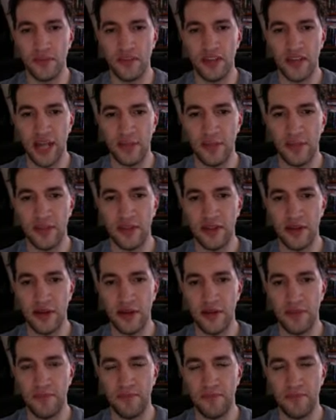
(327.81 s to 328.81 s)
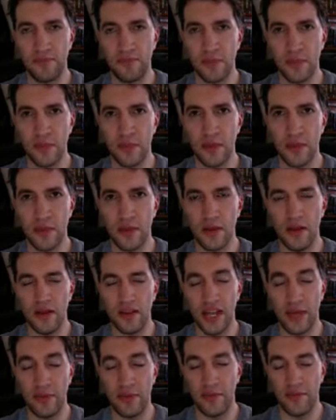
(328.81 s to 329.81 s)
Keep
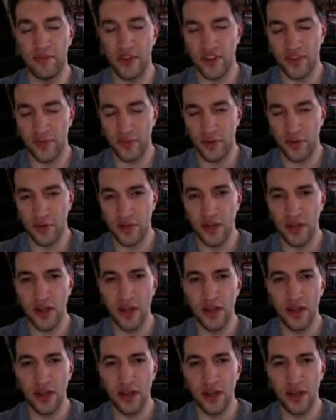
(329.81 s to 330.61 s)
him visible,